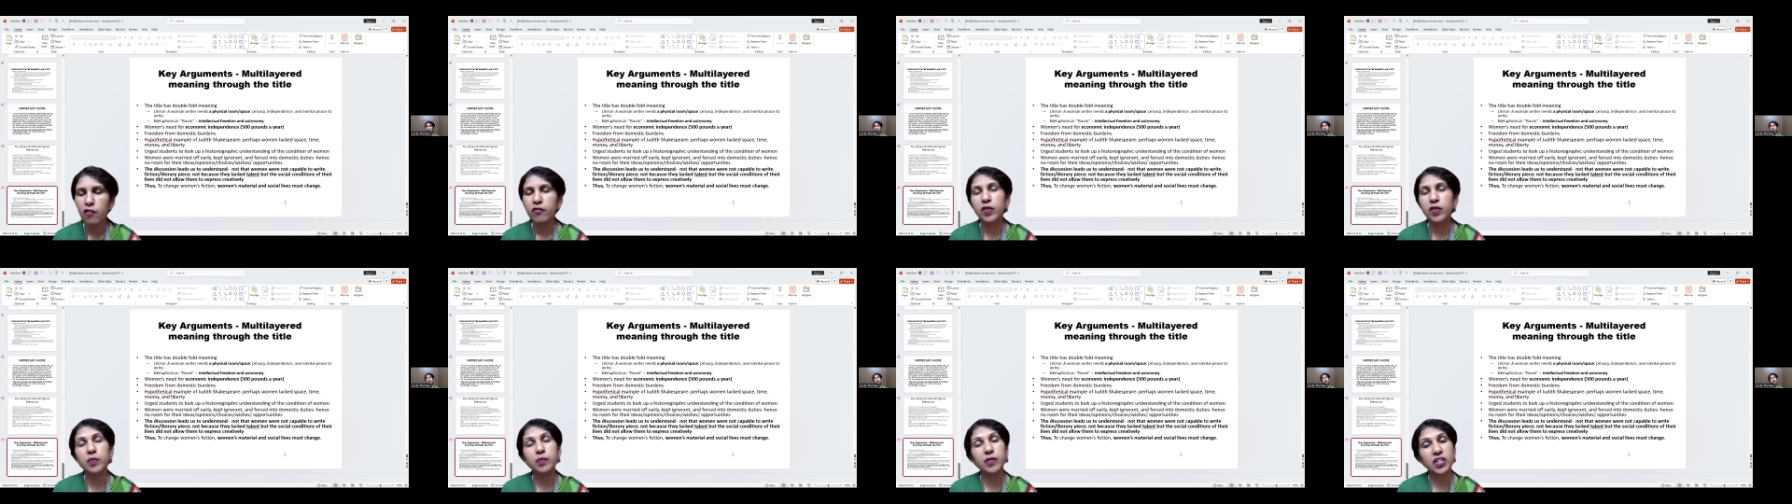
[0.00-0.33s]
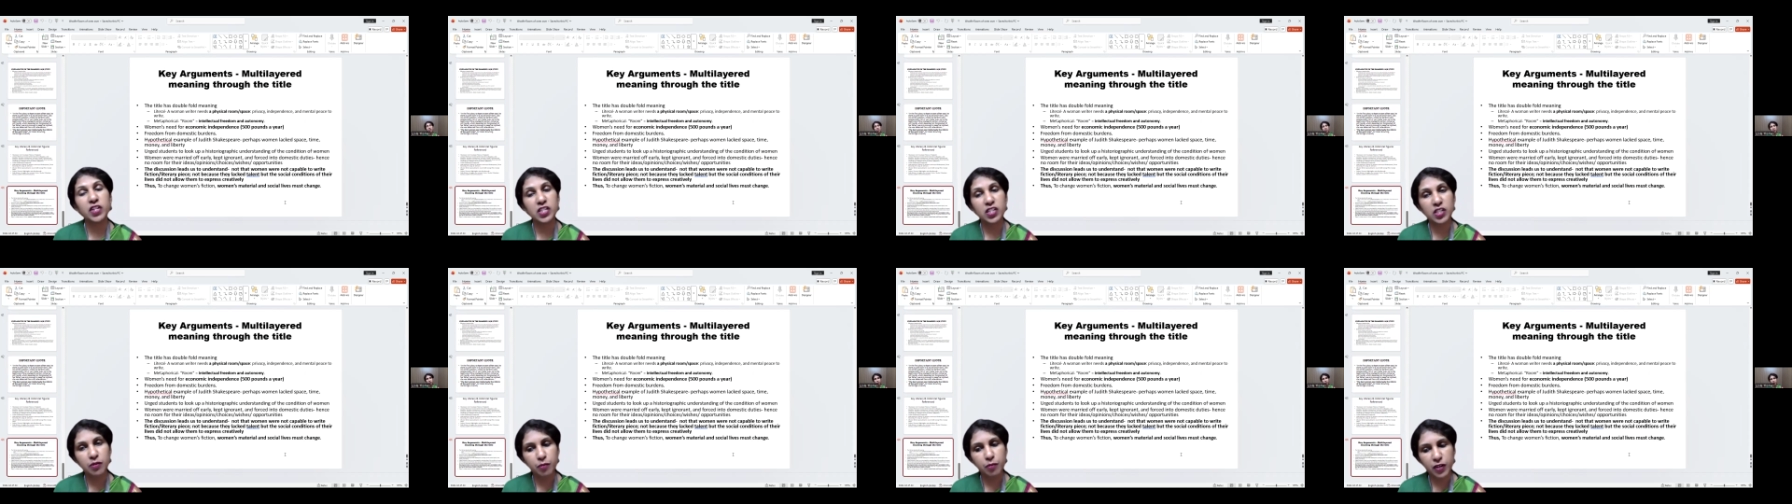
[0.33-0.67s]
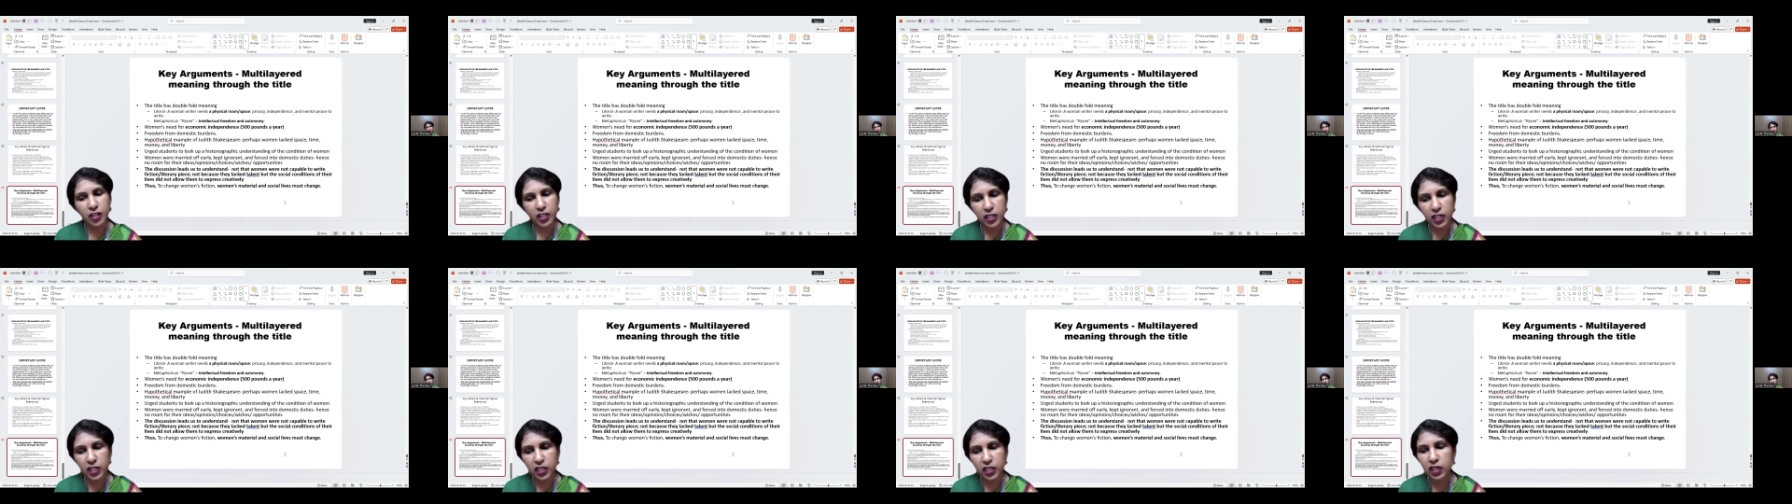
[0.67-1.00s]
women's
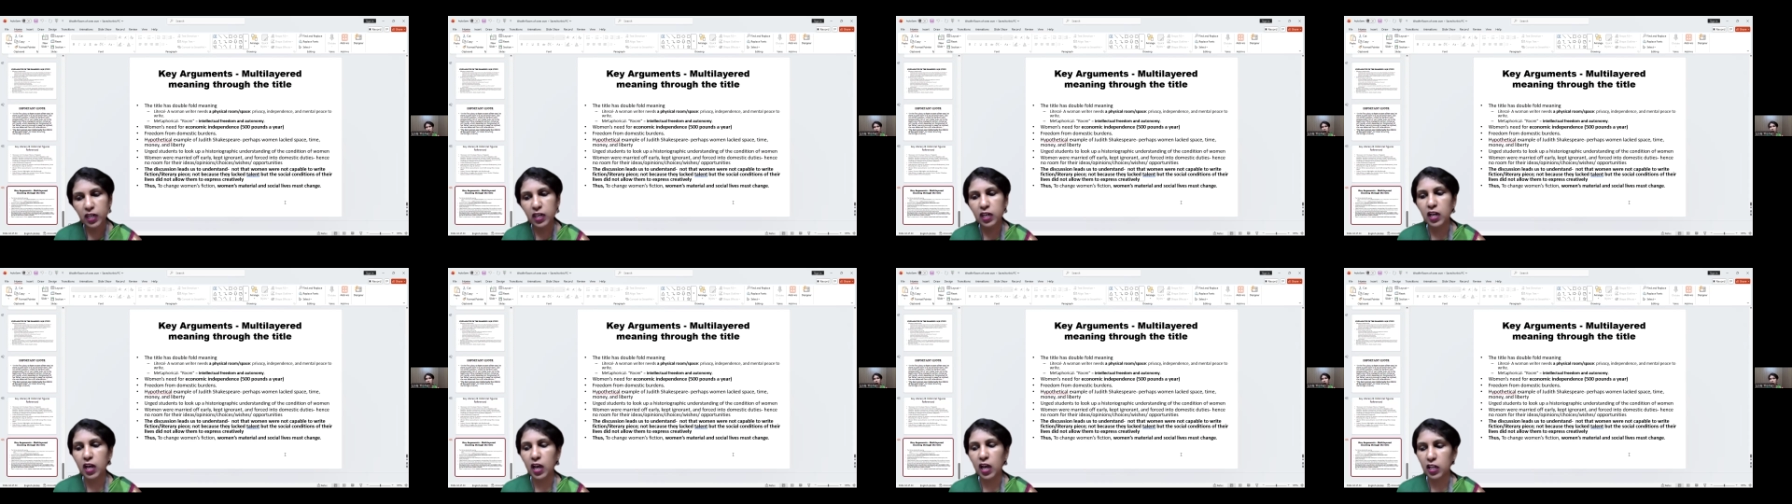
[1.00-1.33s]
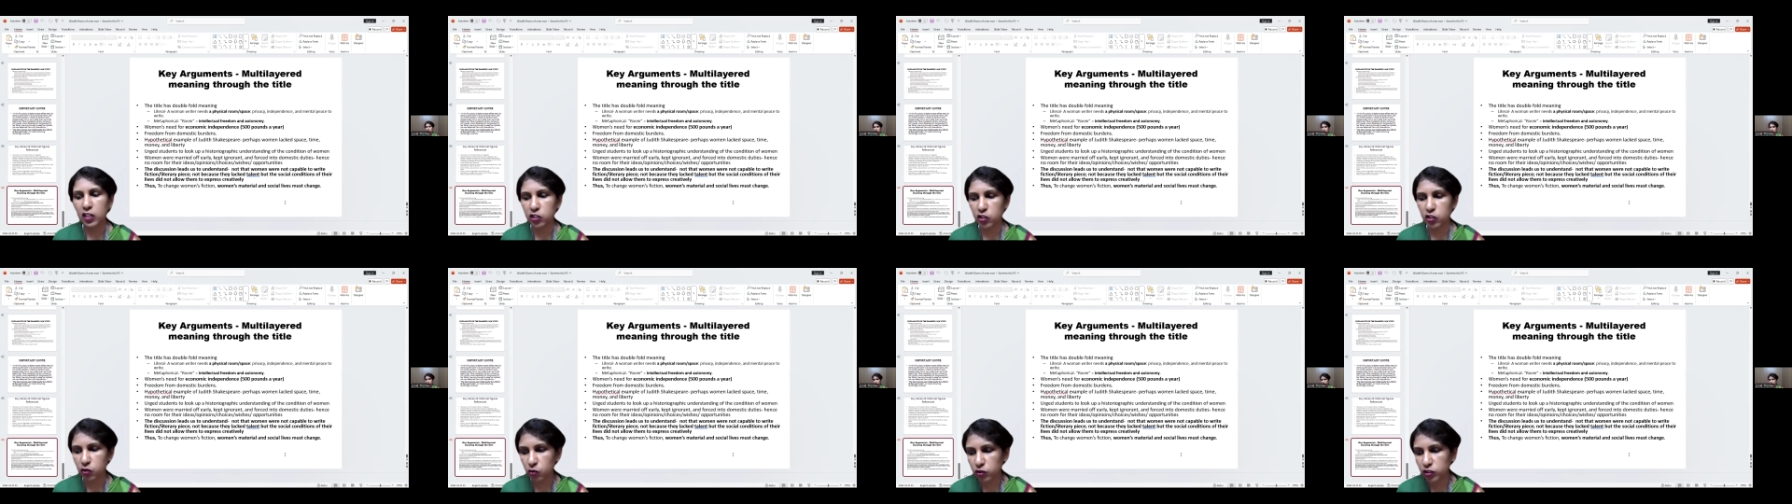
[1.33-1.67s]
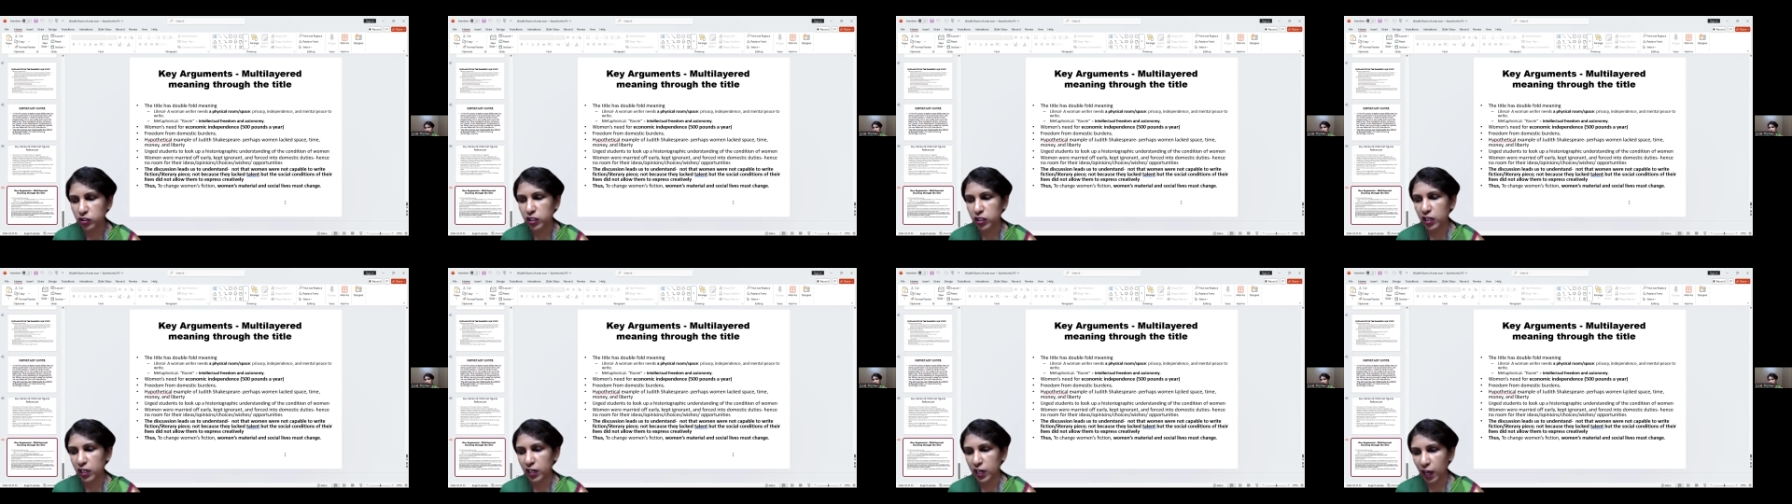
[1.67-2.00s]
material and
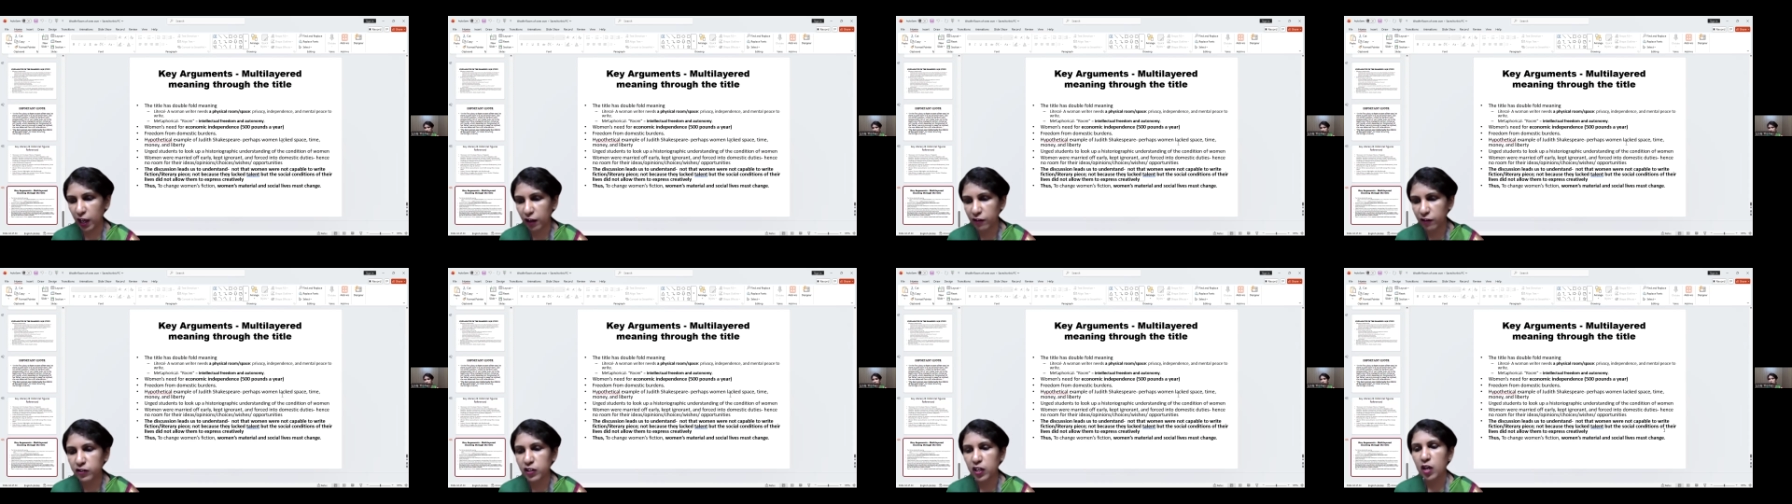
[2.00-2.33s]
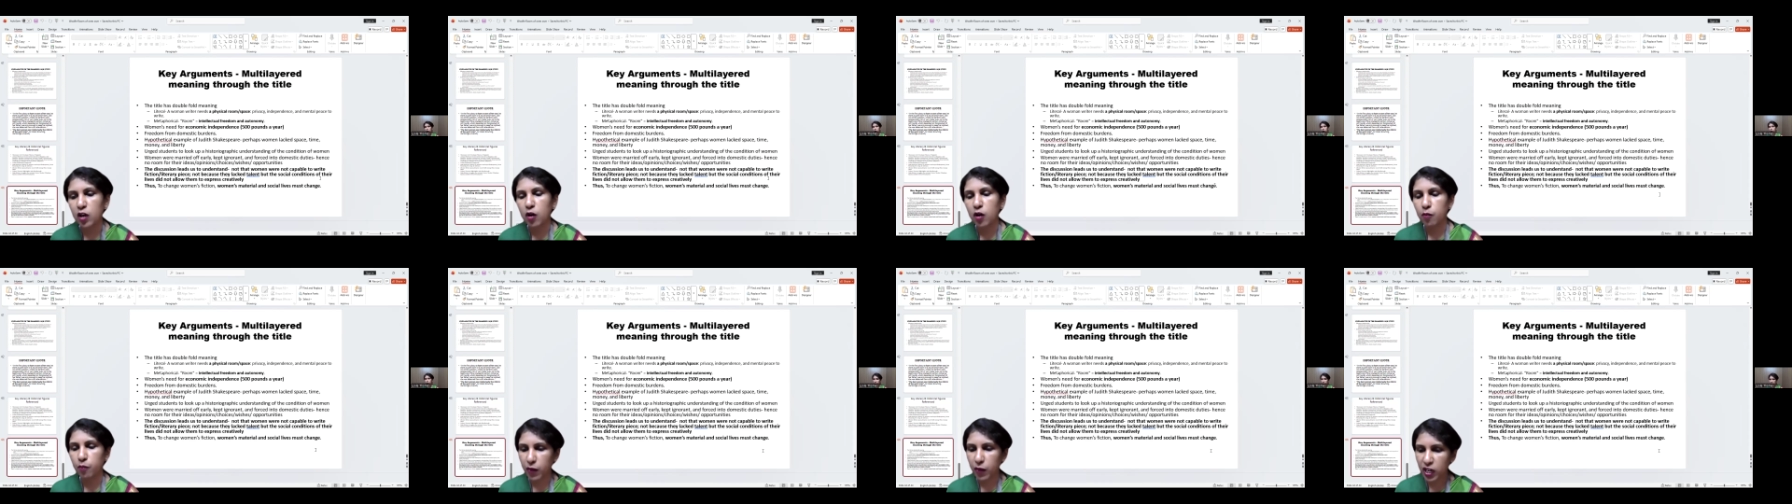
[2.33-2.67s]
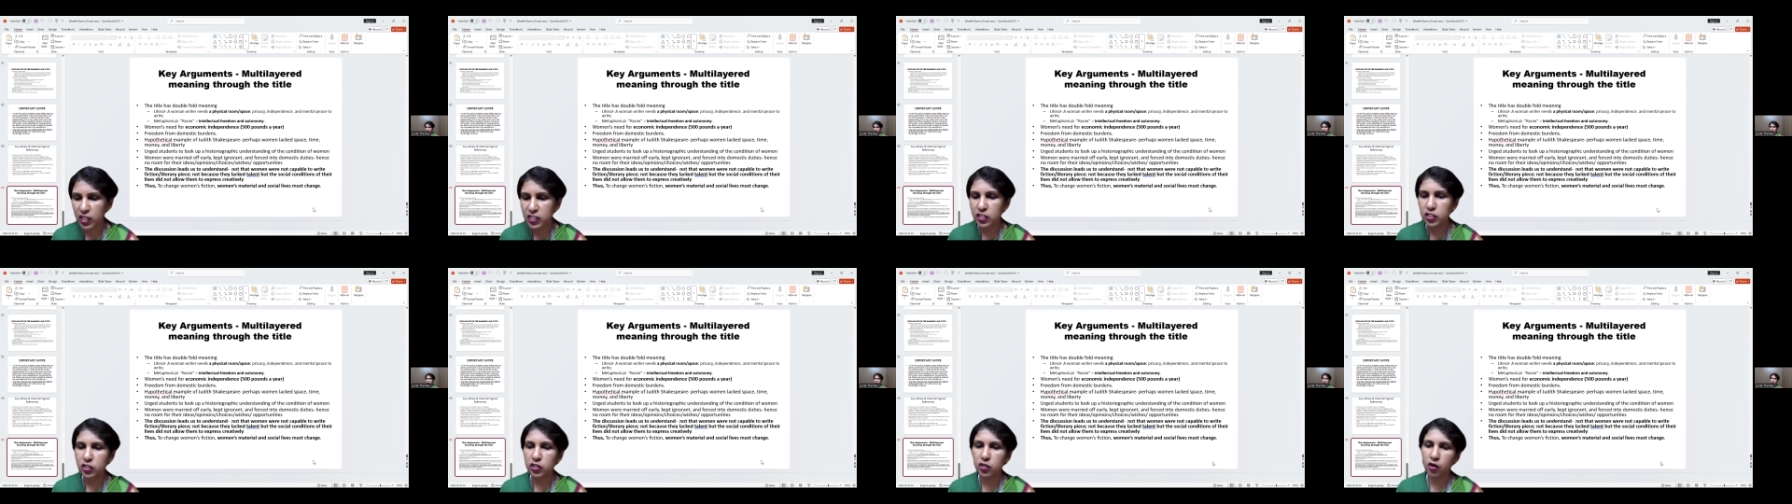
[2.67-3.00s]
social lives
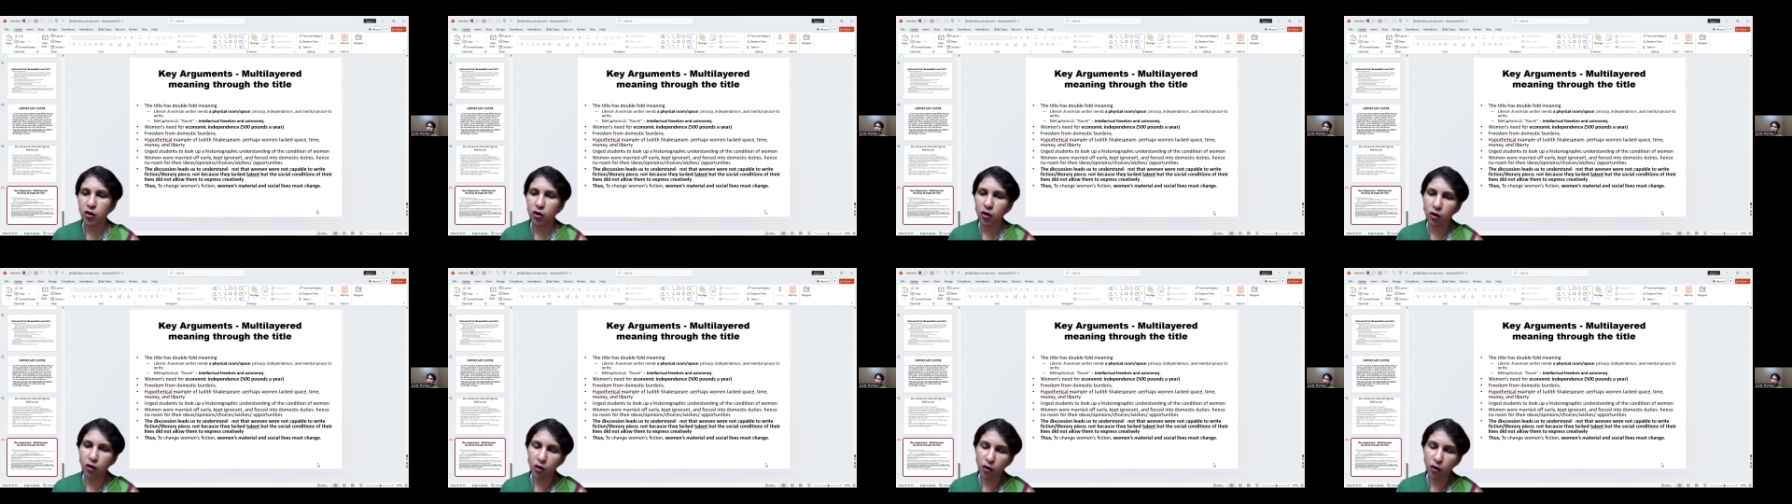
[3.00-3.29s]
must